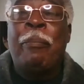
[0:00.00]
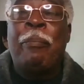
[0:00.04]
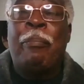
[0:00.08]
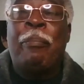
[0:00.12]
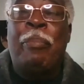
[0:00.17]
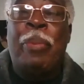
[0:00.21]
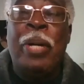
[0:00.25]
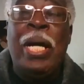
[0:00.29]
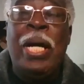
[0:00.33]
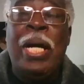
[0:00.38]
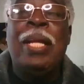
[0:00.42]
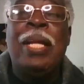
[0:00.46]

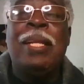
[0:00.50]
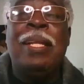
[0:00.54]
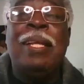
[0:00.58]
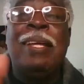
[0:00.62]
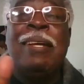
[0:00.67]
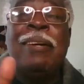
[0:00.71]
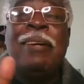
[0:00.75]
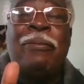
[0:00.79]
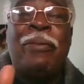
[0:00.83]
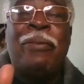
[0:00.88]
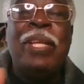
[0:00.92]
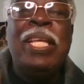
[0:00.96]
But
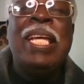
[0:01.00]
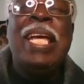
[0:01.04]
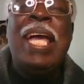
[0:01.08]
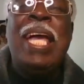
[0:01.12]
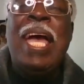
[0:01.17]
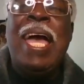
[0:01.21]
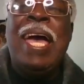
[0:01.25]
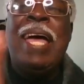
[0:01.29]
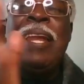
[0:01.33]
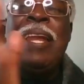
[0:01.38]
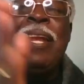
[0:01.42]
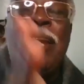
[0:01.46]
if he
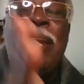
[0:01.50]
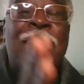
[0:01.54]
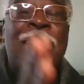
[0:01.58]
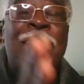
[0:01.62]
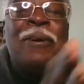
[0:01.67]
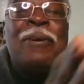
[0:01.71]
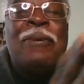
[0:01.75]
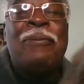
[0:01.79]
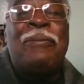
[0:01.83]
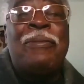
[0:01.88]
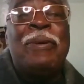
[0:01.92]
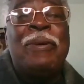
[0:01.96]
had
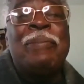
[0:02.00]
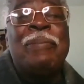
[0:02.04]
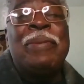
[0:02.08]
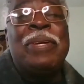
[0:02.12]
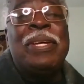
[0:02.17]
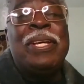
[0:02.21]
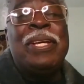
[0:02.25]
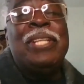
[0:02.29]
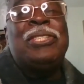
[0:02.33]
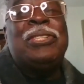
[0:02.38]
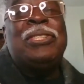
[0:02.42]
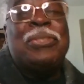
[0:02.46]
learned from
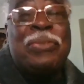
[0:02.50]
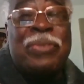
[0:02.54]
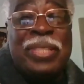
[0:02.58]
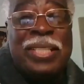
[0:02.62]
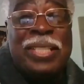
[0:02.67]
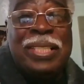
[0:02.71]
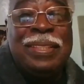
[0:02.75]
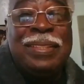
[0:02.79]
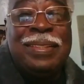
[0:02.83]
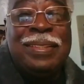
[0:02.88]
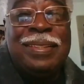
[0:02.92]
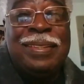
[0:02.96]

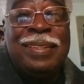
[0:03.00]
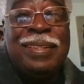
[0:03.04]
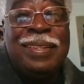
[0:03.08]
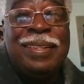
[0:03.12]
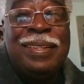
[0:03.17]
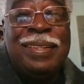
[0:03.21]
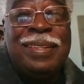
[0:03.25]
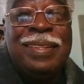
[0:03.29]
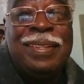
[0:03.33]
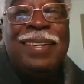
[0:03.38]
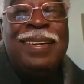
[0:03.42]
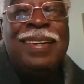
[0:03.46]
history
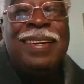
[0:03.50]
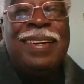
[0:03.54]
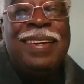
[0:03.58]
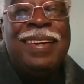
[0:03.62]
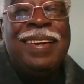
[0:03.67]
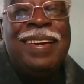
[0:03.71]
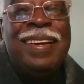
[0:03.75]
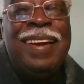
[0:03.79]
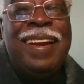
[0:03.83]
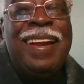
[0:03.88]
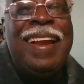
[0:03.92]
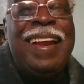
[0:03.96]

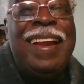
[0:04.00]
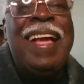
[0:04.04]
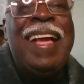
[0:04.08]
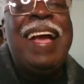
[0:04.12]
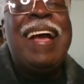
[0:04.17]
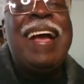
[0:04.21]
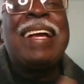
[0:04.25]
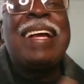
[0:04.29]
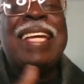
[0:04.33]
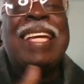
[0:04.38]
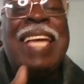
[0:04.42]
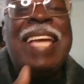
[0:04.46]
and
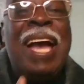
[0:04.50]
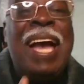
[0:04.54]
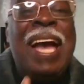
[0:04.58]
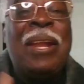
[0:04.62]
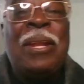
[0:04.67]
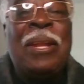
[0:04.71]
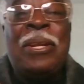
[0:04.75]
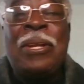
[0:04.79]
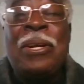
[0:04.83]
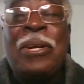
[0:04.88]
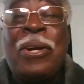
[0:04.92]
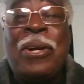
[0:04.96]
had
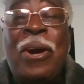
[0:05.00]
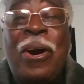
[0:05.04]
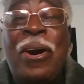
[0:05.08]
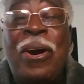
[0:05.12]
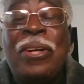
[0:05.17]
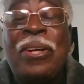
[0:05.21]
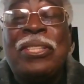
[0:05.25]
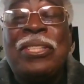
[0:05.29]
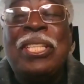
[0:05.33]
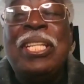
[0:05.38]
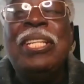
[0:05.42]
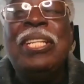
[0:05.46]
counted the
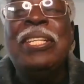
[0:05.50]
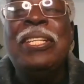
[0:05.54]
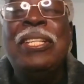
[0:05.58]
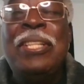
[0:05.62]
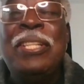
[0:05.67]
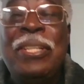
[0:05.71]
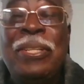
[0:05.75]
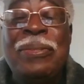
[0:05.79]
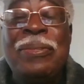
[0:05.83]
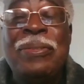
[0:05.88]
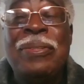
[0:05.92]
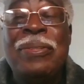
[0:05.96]
cost, he'd have
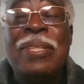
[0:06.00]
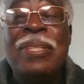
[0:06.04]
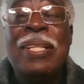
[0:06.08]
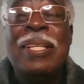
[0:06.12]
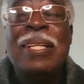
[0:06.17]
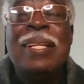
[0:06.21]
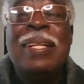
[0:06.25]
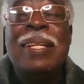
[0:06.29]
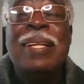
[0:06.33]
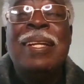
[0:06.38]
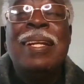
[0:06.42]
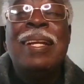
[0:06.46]
knew,
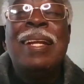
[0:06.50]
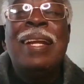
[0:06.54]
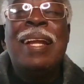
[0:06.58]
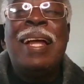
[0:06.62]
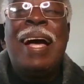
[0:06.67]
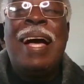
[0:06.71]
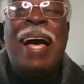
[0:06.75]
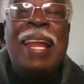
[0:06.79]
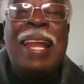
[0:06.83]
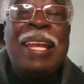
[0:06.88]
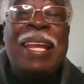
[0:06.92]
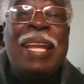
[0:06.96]

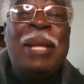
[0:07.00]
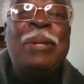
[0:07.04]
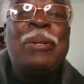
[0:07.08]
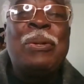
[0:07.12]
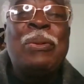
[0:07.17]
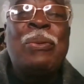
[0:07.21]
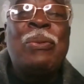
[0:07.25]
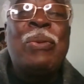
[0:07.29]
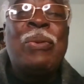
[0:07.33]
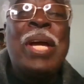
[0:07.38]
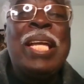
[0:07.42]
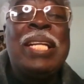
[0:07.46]
I need to
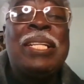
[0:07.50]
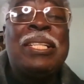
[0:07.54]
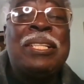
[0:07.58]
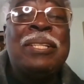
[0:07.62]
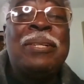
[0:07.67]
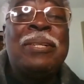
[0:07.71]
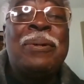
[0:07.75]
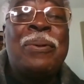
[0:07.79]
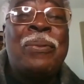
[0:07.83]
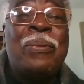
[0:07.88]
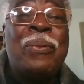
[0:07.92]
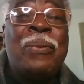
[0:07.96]
wait
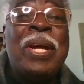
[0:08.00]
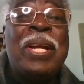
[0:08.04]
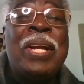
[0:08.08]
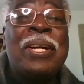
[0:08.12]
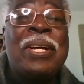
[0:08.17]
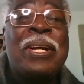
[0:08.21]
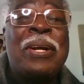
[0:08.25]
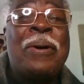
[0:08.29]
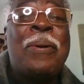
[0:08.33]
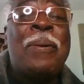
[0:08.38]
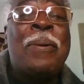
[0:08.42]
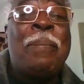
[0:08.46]
till winter
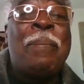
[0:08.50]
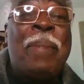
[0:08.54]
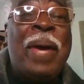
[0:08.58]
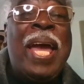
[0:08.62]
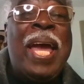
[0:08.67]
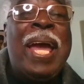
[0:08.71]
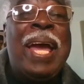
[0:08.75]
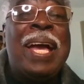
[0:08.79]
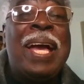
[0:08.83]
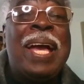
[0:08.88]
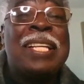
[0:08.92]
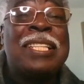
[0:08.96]
go
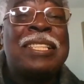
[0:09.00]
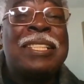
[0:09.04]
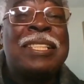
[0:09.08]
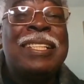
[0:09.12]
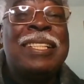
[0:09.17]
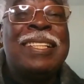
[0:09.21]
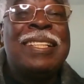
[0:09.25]
past,